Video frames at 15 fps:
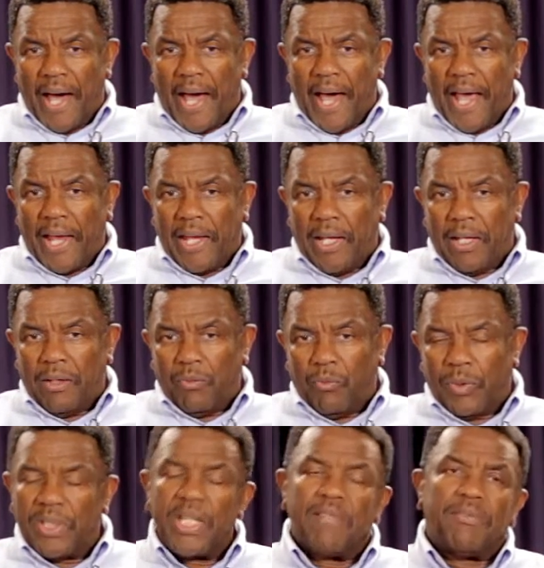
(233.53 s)
I
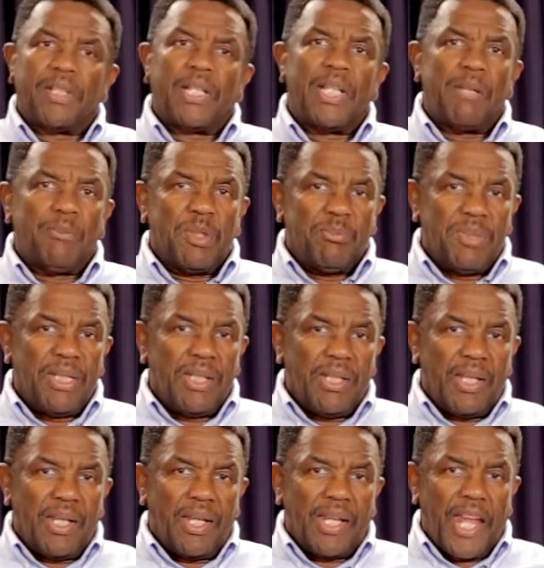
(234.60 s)
would never claim to
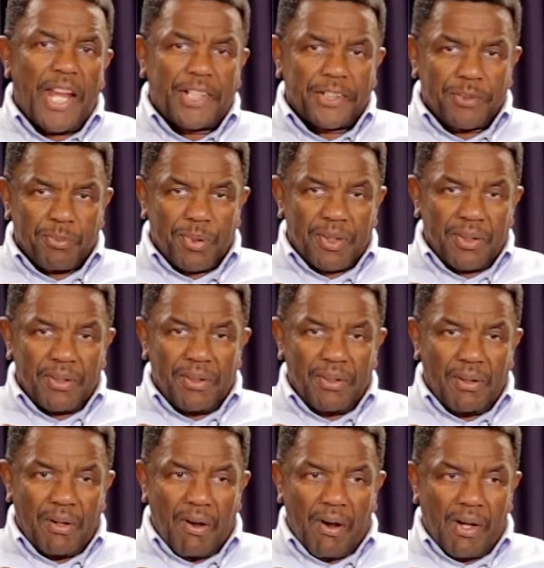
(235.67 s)
be an expert
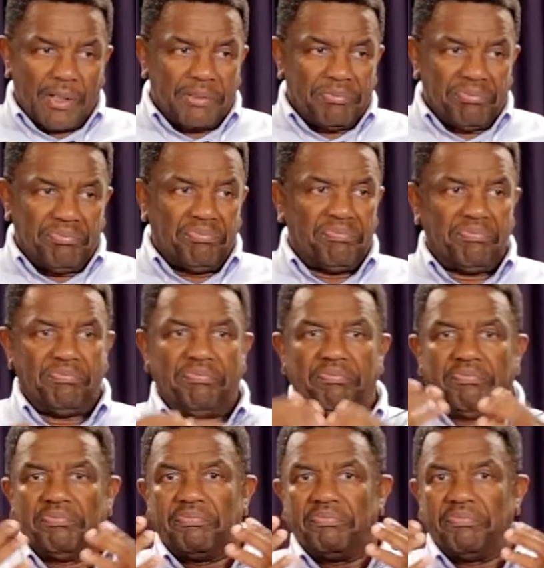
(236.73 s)
on
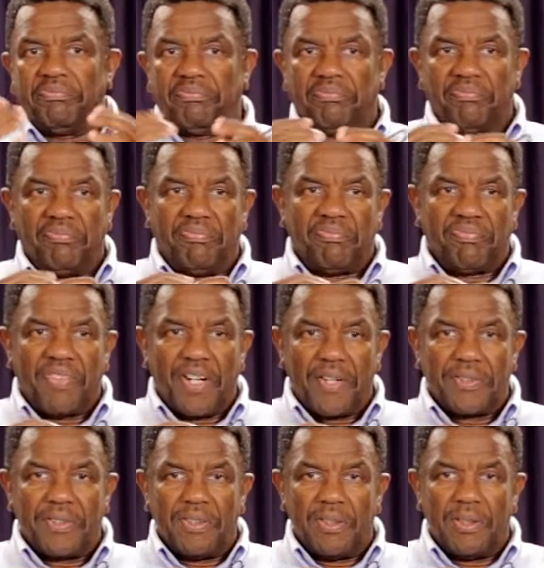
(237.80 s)

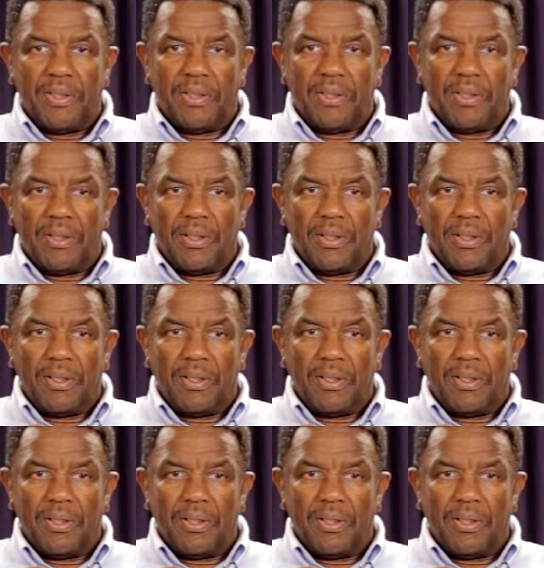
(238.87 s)
fatherhood.